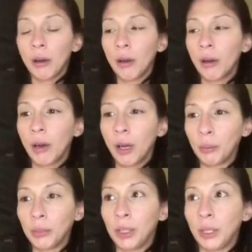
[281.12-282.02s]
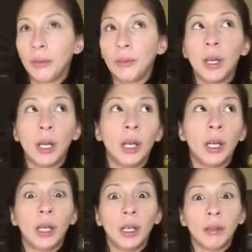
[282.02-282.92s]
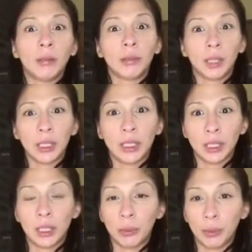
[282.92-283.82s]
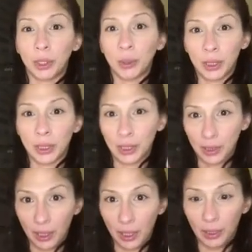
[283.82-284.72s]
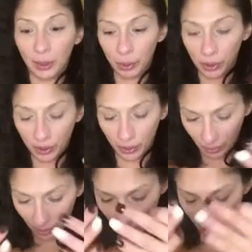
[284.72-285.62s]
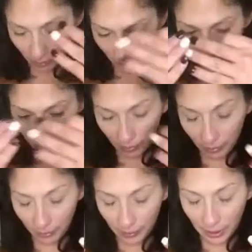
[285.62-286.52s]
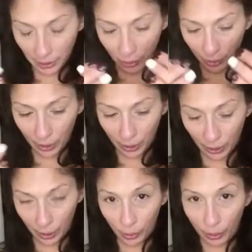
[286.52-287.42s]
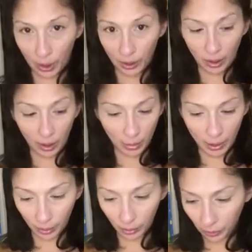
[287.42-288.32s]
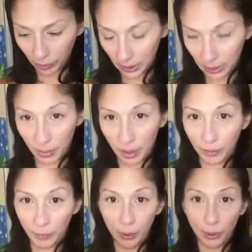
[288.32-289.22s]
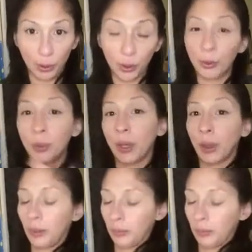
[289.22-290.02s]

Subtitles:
love relationship or question that a person or that you are inquiring about. This may refer to you or them.